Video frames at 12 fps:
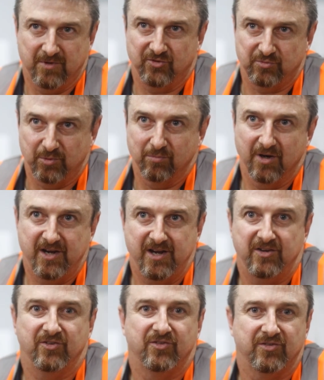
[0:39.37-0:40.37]
multiple
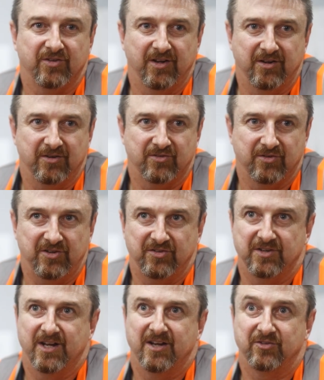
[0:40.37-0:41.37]
brands, so it's easy
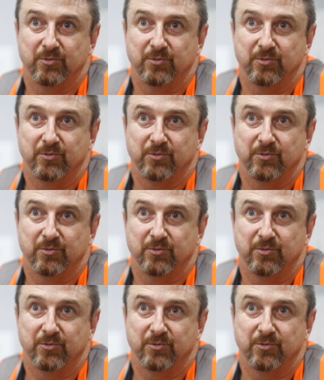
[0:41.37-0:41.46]
to ask